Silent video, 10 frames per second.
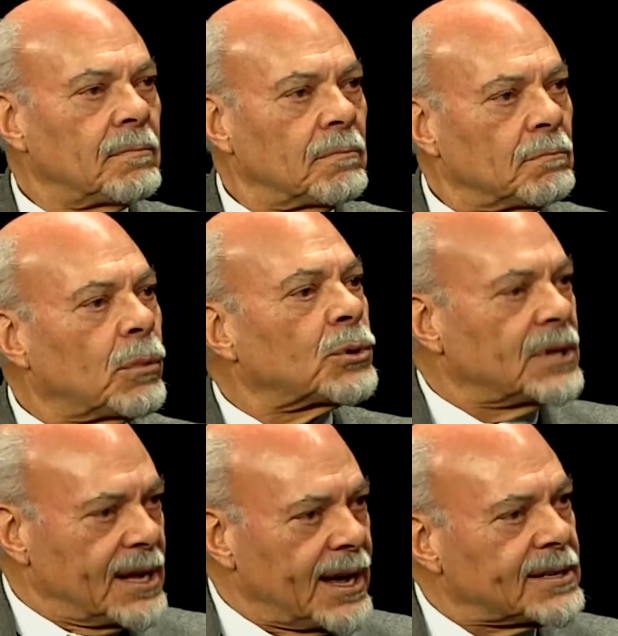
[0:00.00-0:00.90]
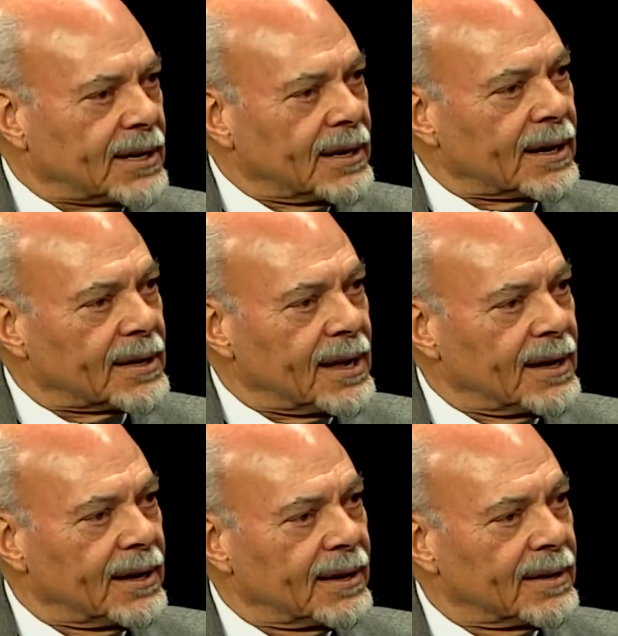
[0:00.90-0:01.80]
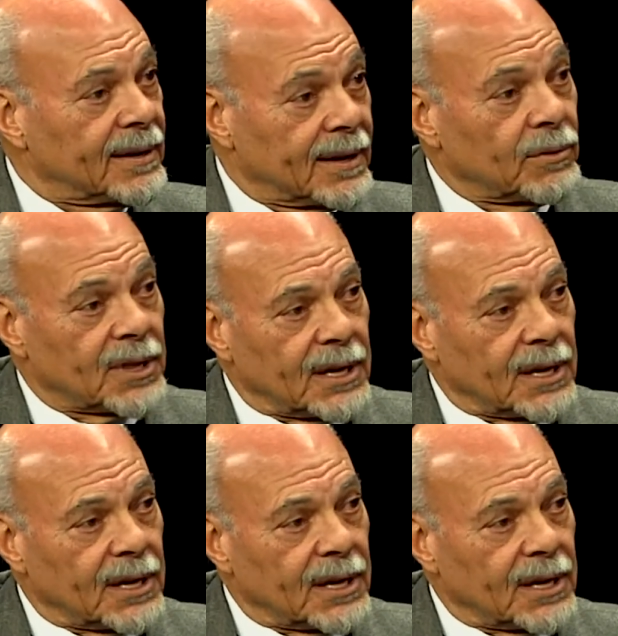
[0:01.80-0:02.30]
mostly guest conducting, with the